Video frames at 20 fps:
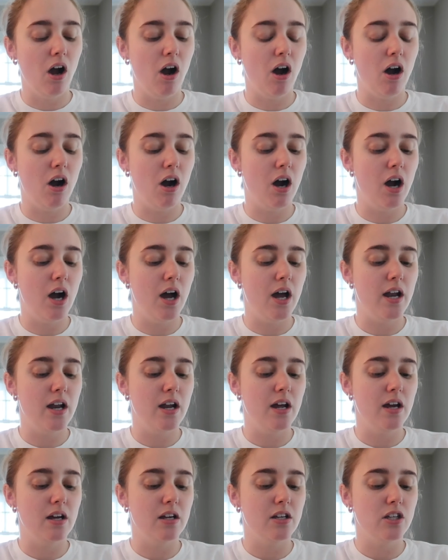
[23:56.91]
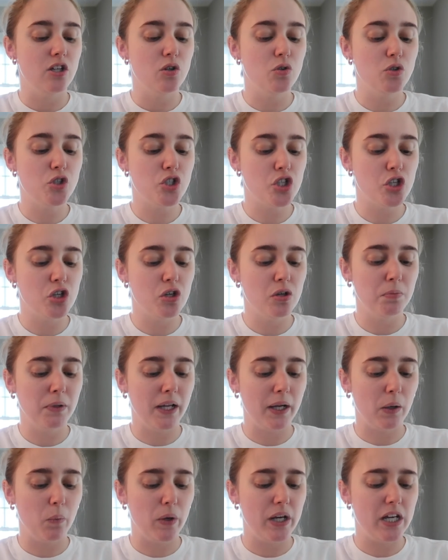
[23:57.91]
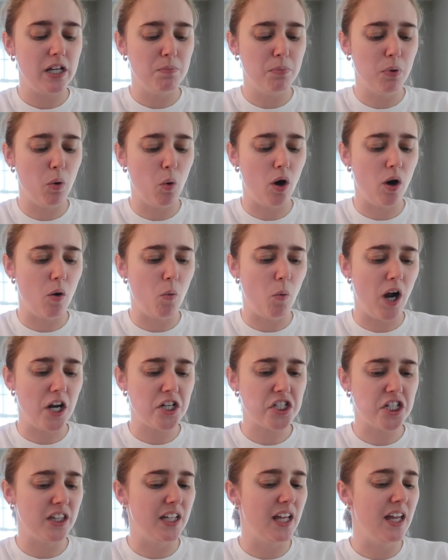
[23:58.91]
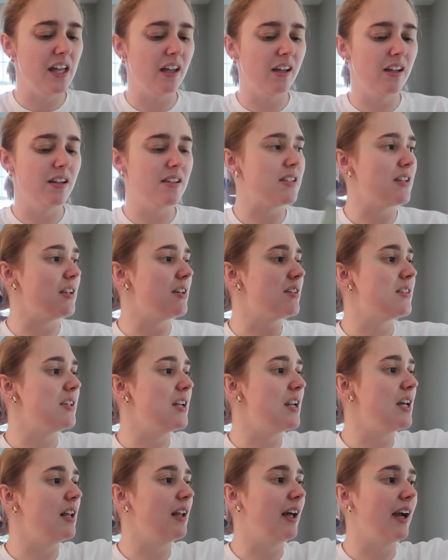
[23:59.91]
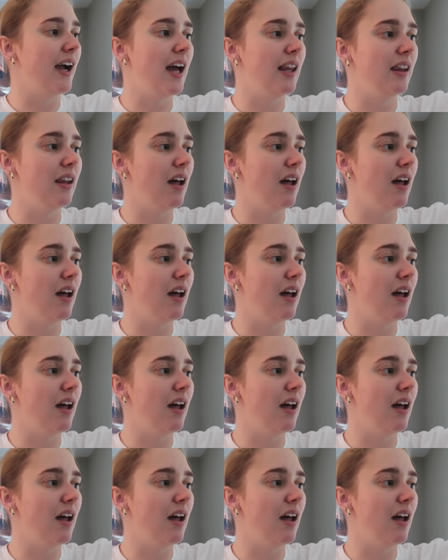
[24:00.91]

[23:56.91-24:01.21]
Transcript: on YouTube, like Whitney Port watching The Hills and The City. Like, I